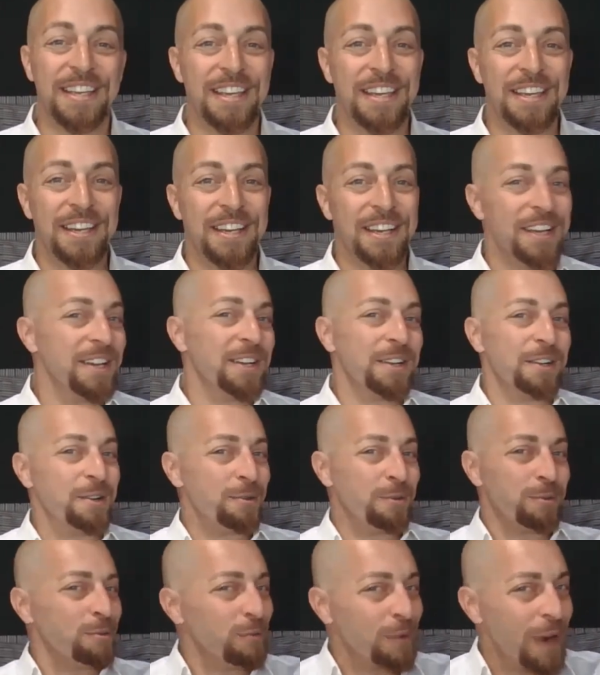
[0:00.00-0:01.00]
the
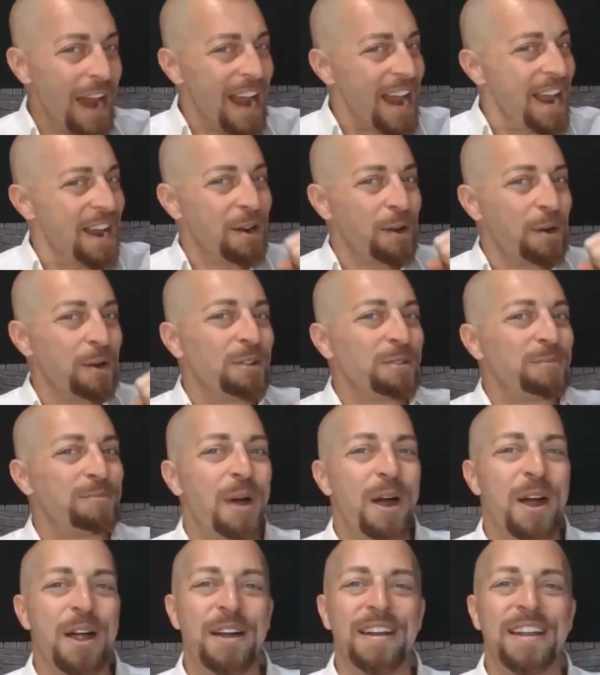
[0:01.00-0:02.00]
grand old
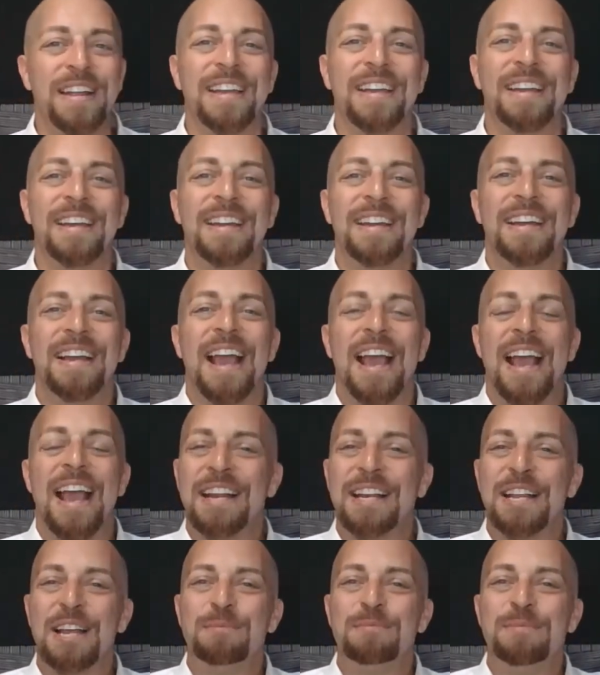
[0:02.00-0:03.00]
party
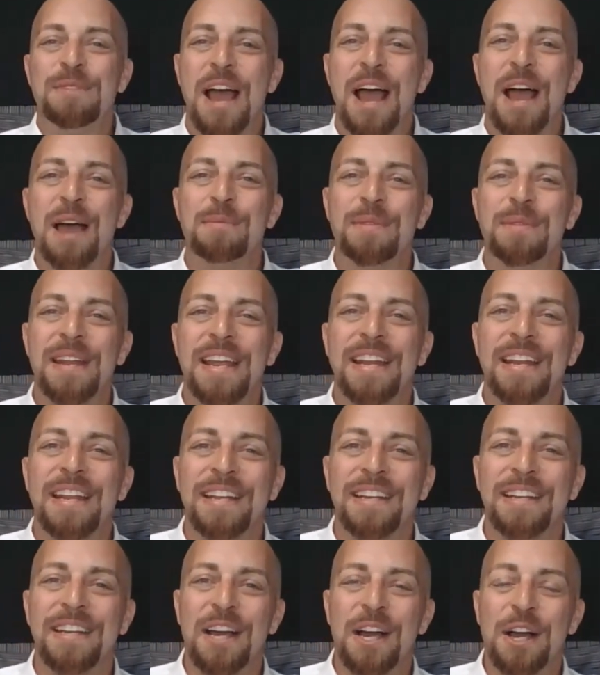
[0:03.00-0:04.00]
end up
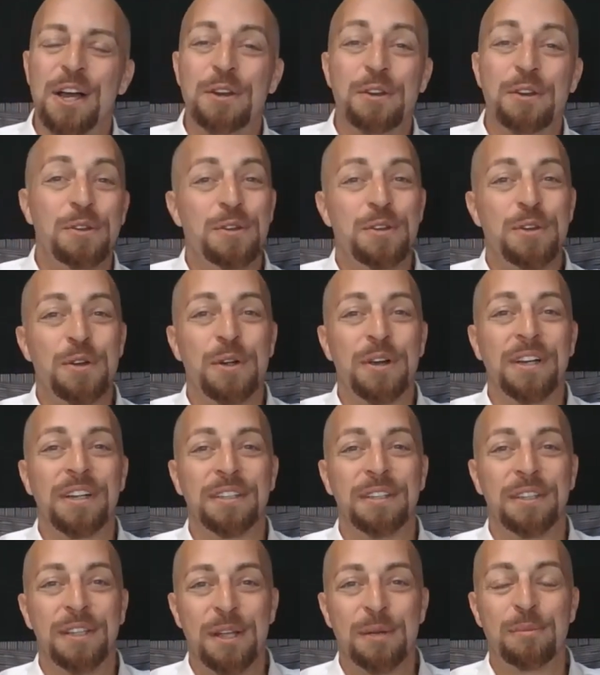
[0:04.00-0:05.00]
nominating a New York
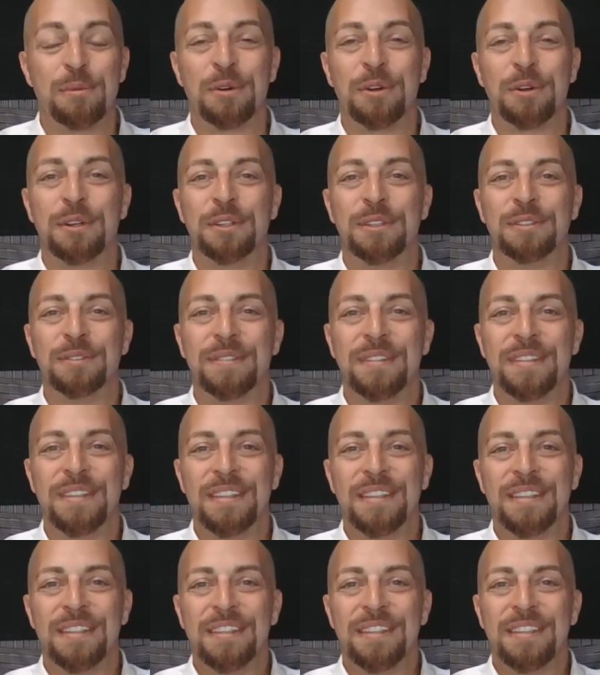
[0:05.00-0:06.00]
liberal
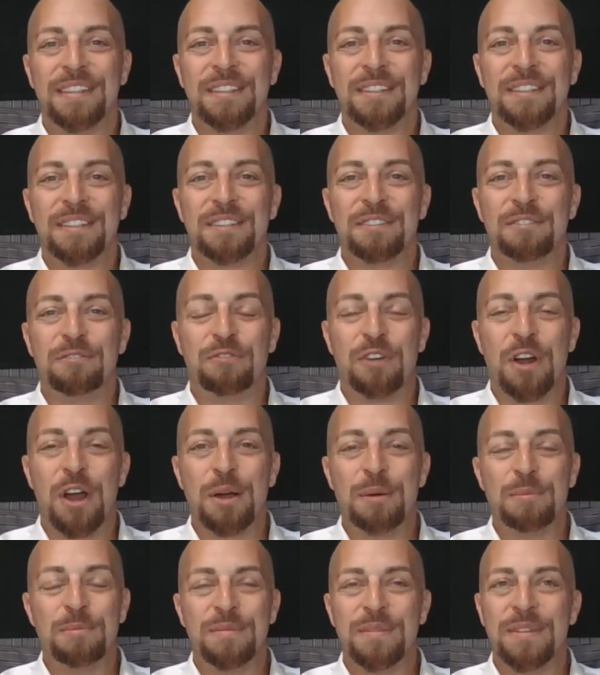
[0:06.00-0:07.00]

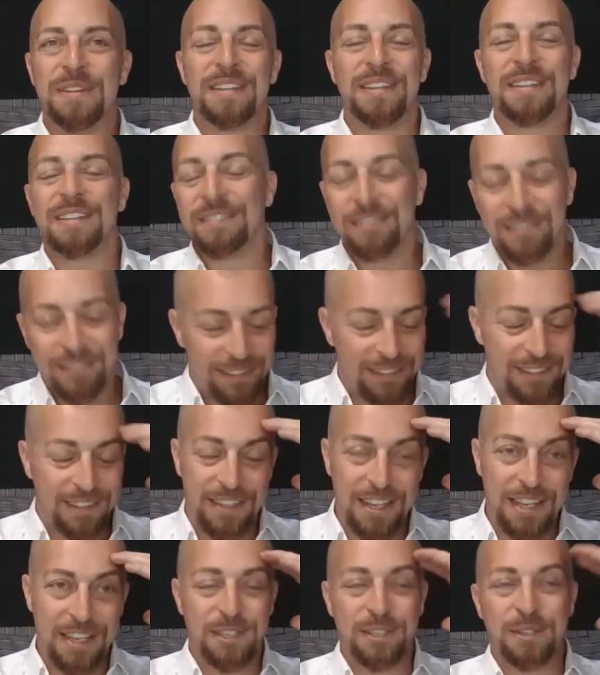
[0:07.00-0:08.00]
from
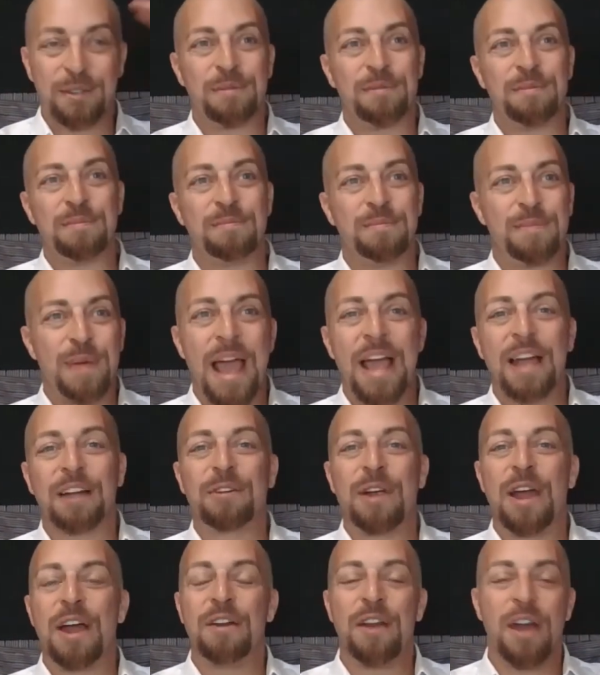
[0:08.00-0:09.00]
this
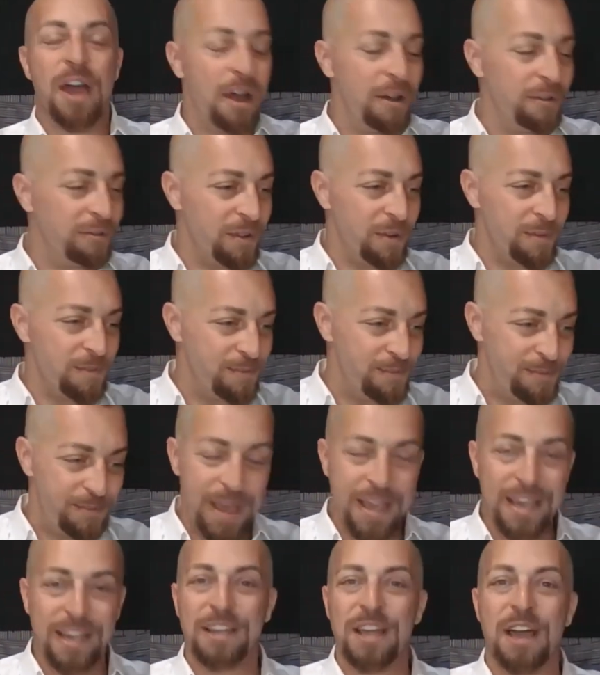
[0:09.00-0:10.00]
background of
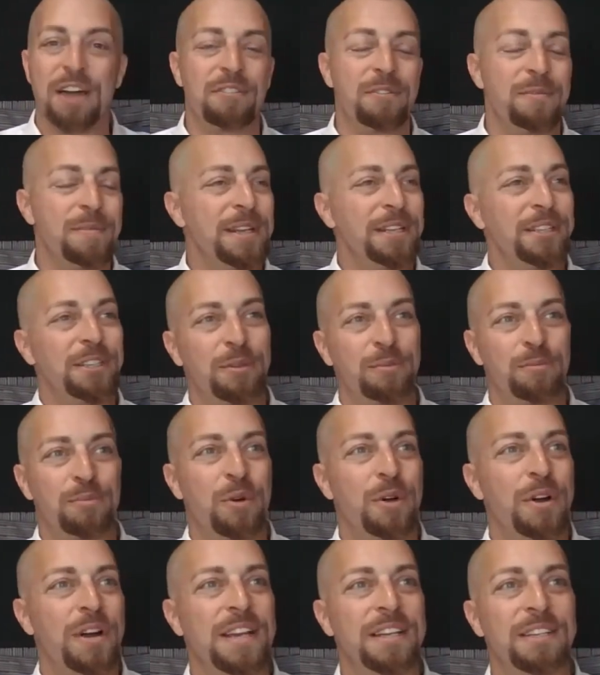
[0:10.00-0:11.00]
big government
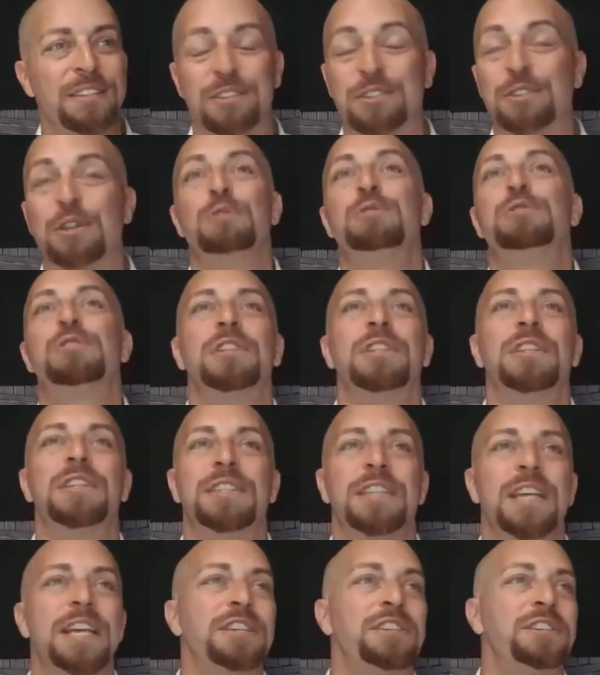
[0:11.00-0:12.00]
supporting
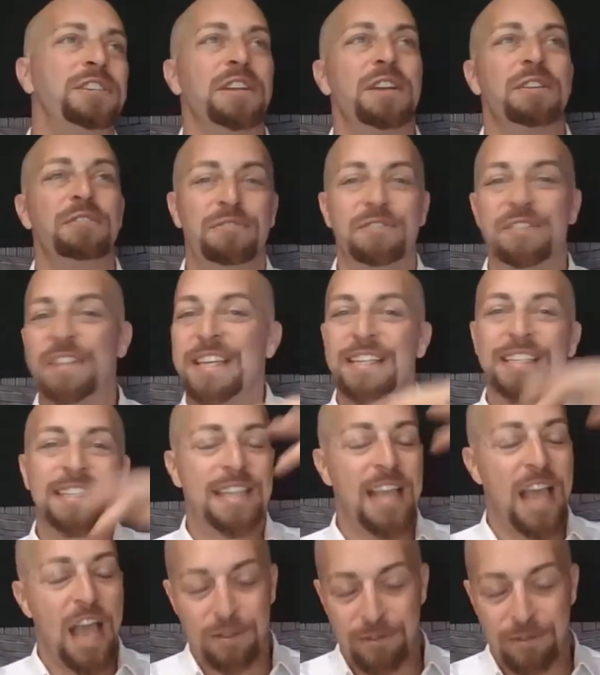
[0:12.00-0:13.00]
socialization of this.
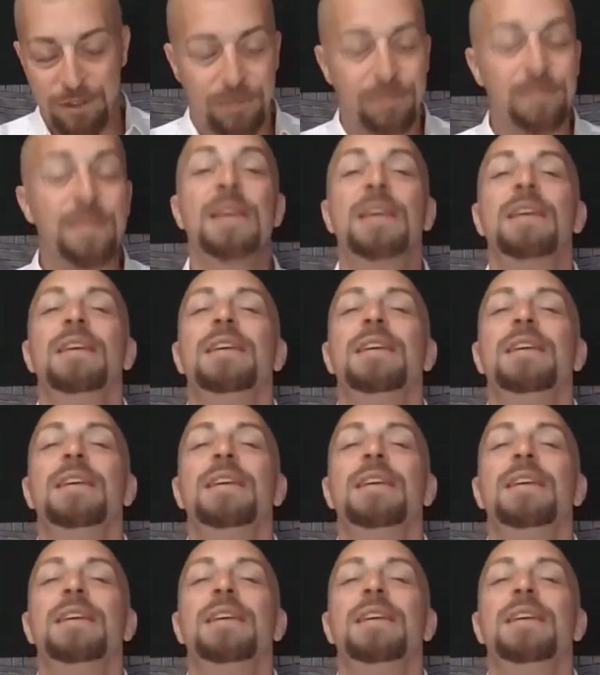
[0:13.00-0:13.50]
I just,